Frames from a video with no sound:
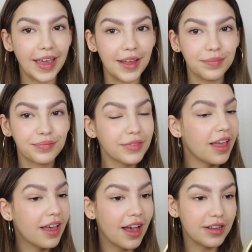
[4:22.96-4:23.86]
Okay,
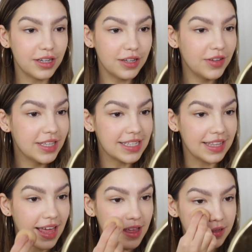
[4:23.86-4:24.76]
I don't know if you can
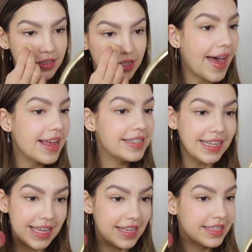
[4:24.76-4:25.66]
see that. That
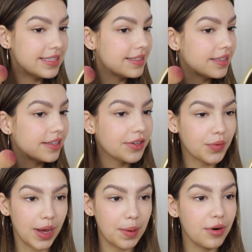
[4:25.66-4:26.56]
is
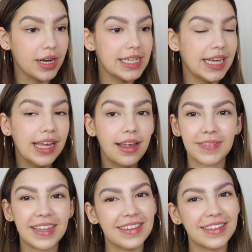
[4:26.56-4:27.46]
quite pretty.
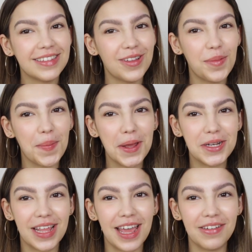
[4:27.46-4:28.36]
There's not
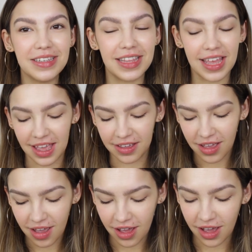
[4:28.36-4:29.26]
much there, is there?
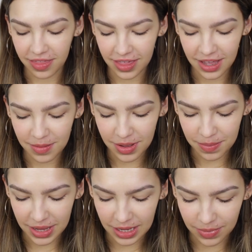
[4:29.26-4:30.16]
I think I
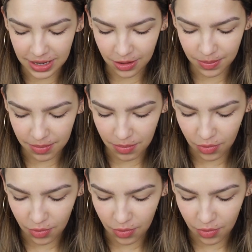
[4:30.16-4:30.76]
might pick up a little bit